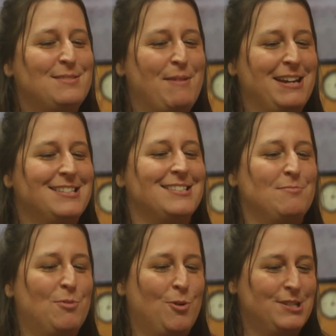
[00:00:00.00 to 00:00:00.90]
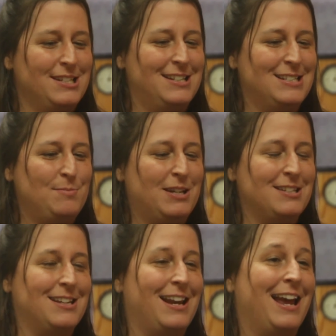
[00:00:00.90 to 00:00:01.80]
space is important
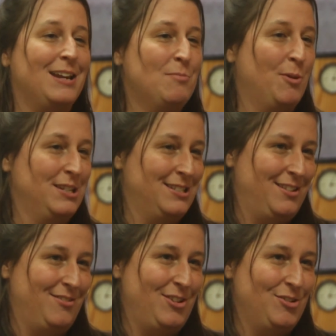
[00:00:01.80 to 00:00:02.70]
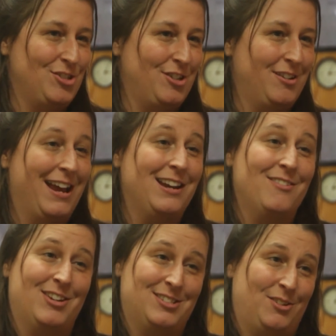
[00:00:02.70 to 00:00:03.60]
because at any point in the future,
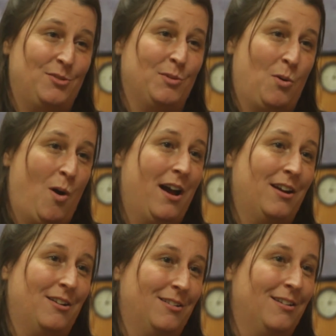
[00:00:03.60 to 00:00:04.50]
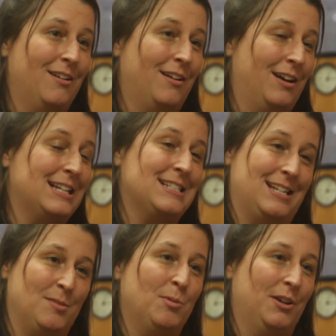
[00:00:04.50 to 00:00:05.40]
any of us could require
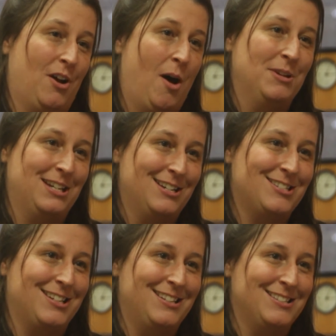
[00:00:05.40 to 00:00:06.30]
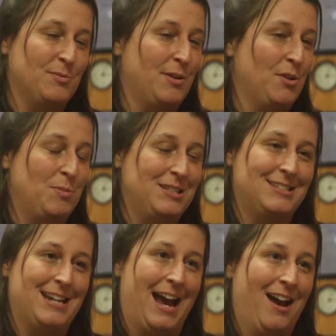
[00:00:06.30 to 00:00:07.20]
accessible accommodations, whether it be
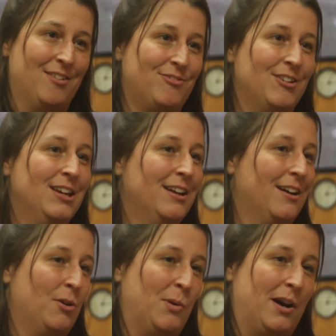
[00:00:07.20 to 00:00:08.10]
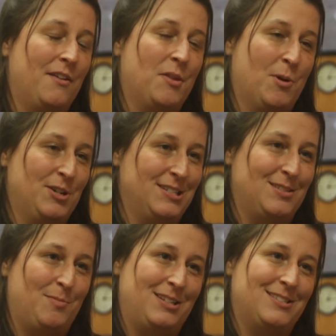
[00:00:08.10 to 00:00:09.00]
staff or the
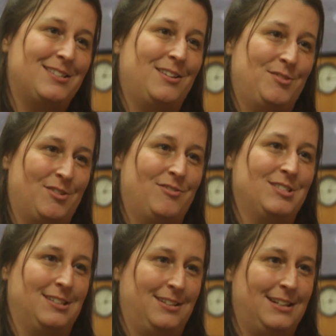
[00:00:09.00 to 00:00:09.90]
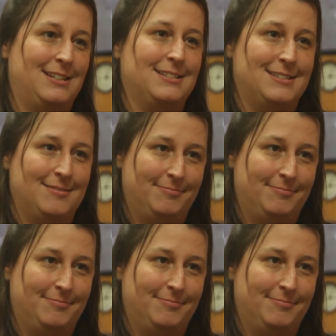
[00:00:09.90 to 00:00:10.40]
participants that use our facilities.